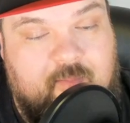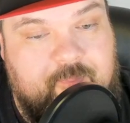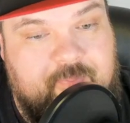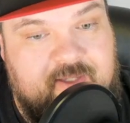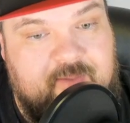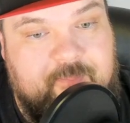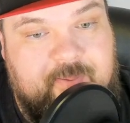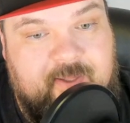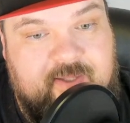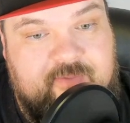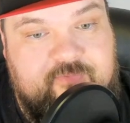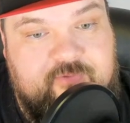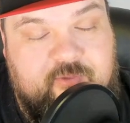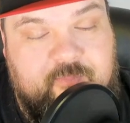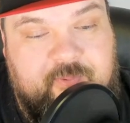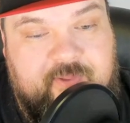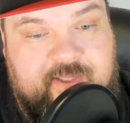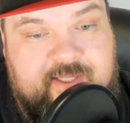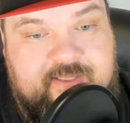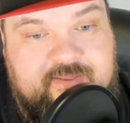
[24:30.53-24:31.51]
big
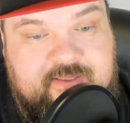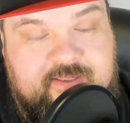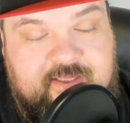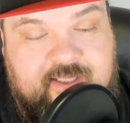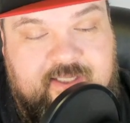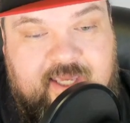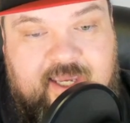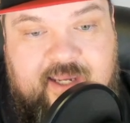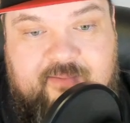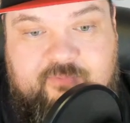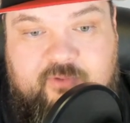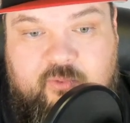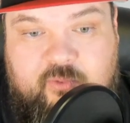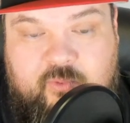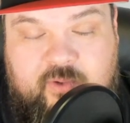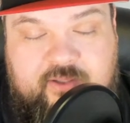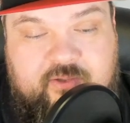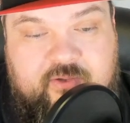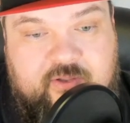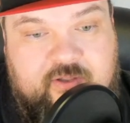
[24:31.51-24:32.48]
pivotal plays in the game. The
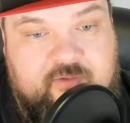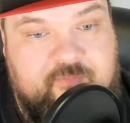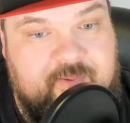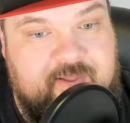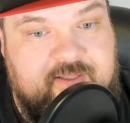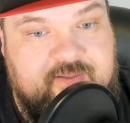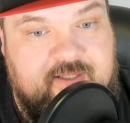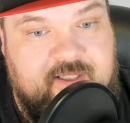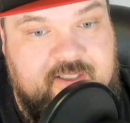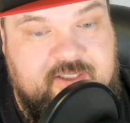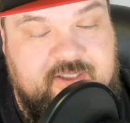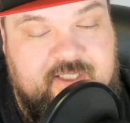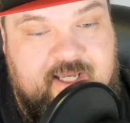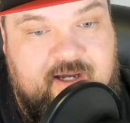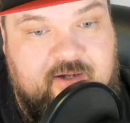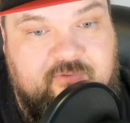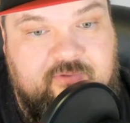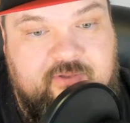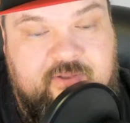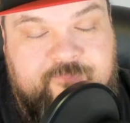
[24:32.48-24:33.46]
one could have been a
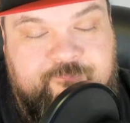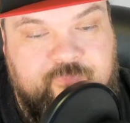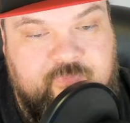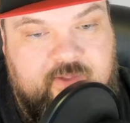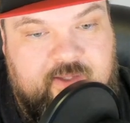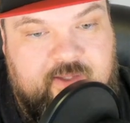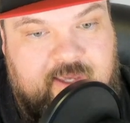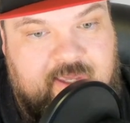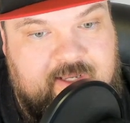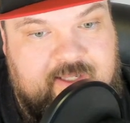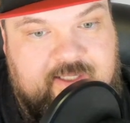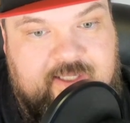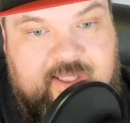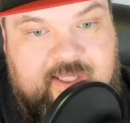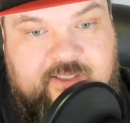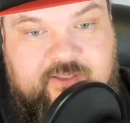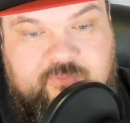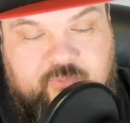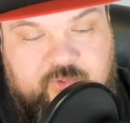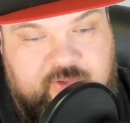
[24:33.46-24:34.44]
touchdown. And
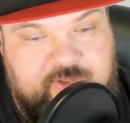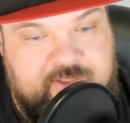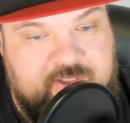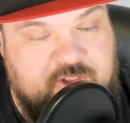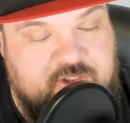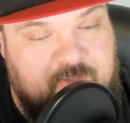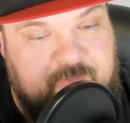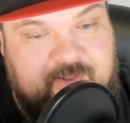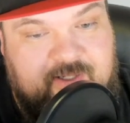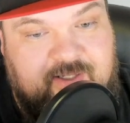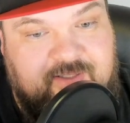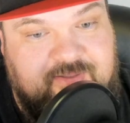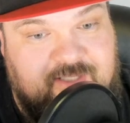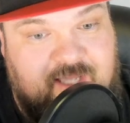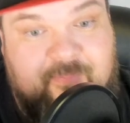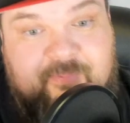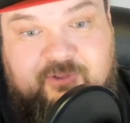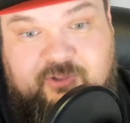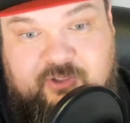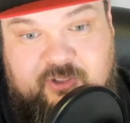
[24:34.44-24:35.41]
it really should have been on
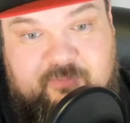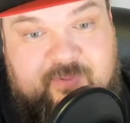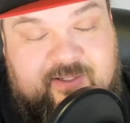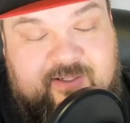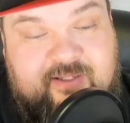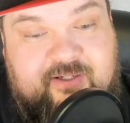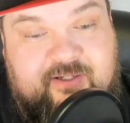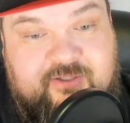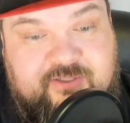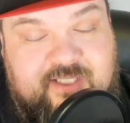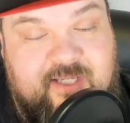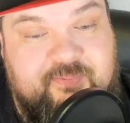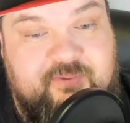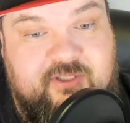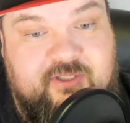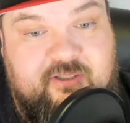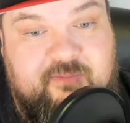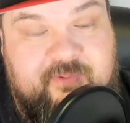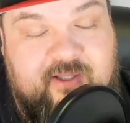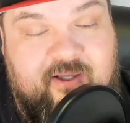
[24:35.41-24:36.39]
top. It should have been an
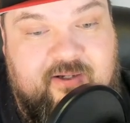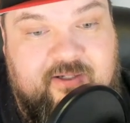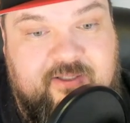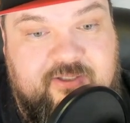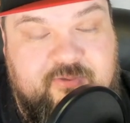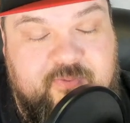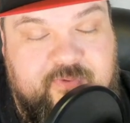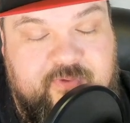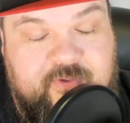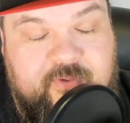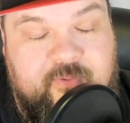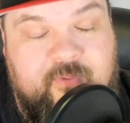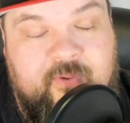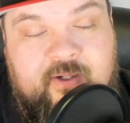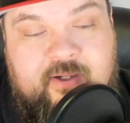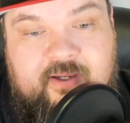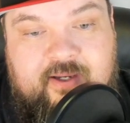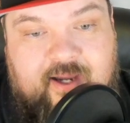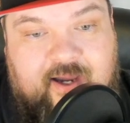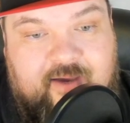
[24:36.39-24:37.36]
interception, to be honest with you.
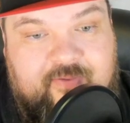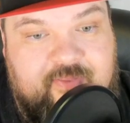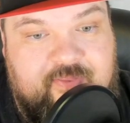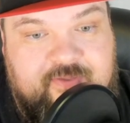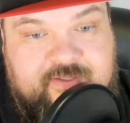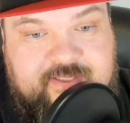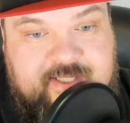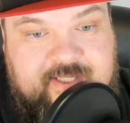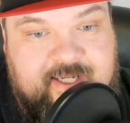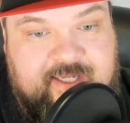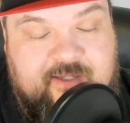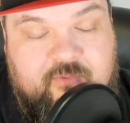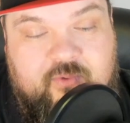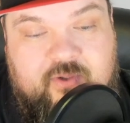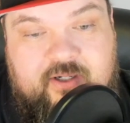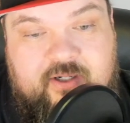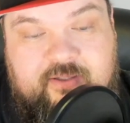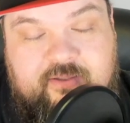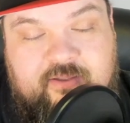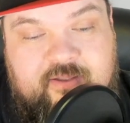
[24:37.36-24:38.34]
And then the second
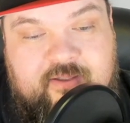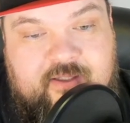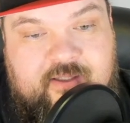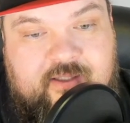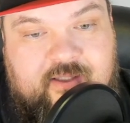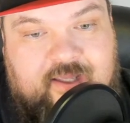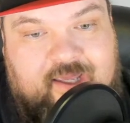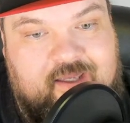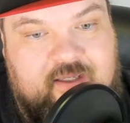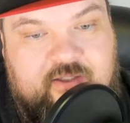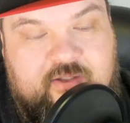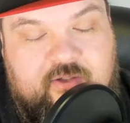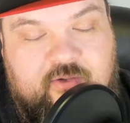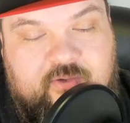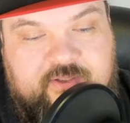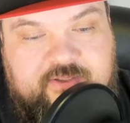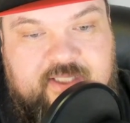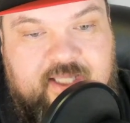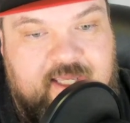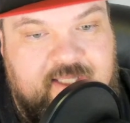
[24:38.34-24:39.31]
one,
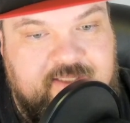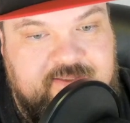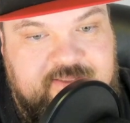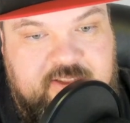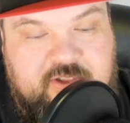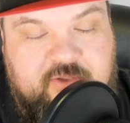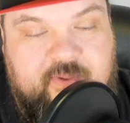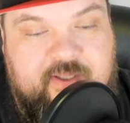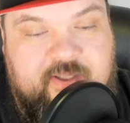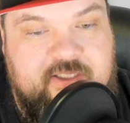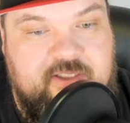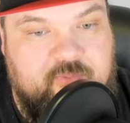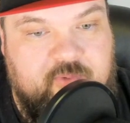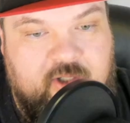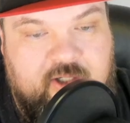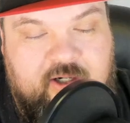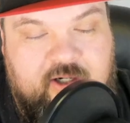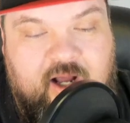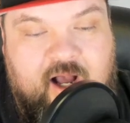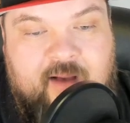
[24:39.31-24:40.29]
it's a situation
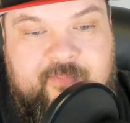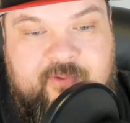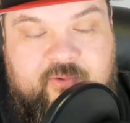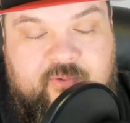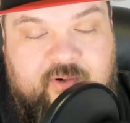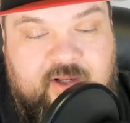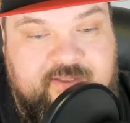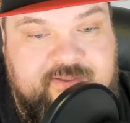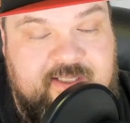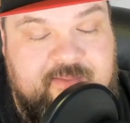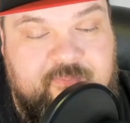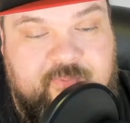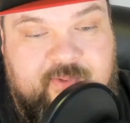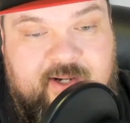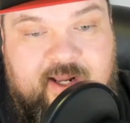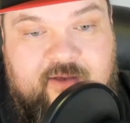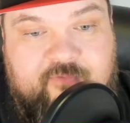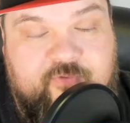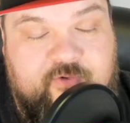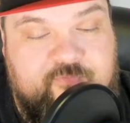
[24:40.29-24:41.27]
where Amon-Ra St.
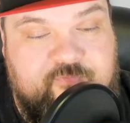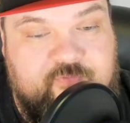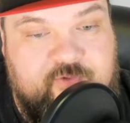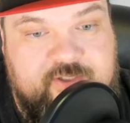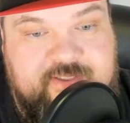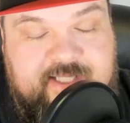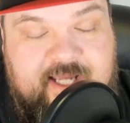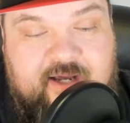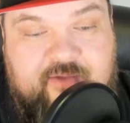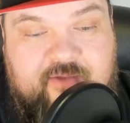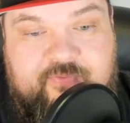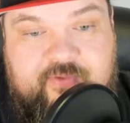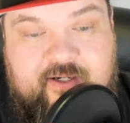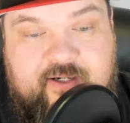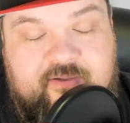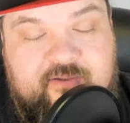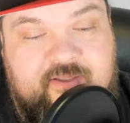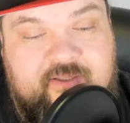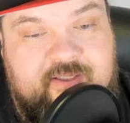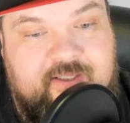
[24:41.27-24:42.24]
Brown for a first down
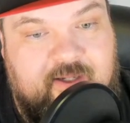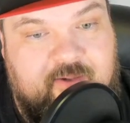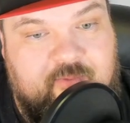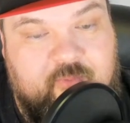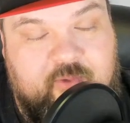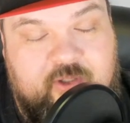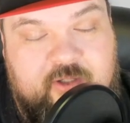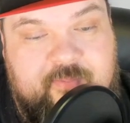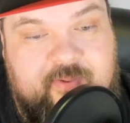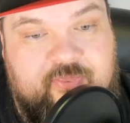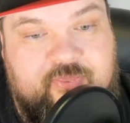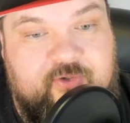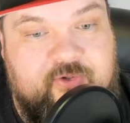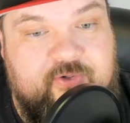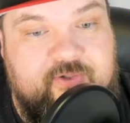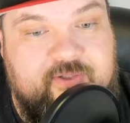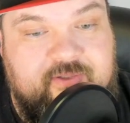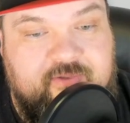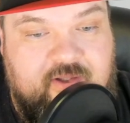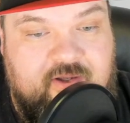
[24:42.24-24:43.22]
there, it would have been
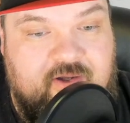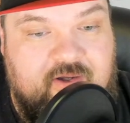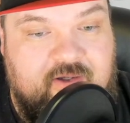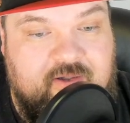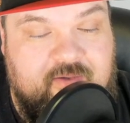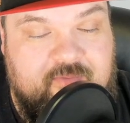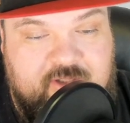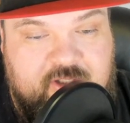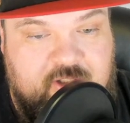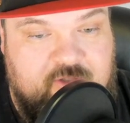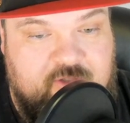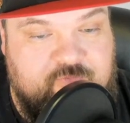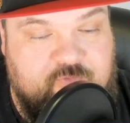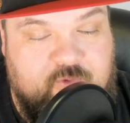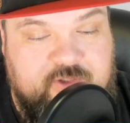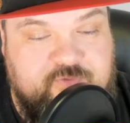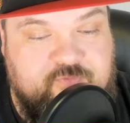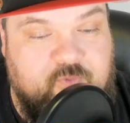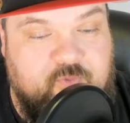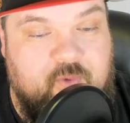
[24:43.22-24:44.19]
3rd and long, could have
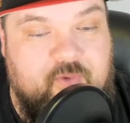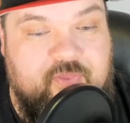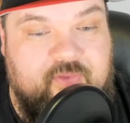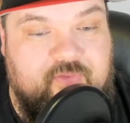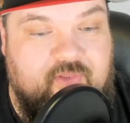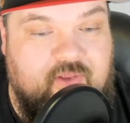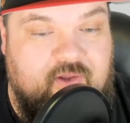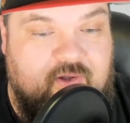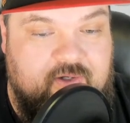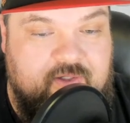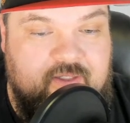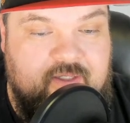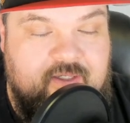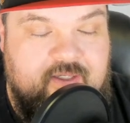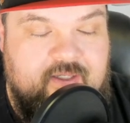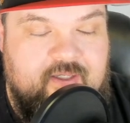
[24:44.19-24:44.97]
forced 4th and long.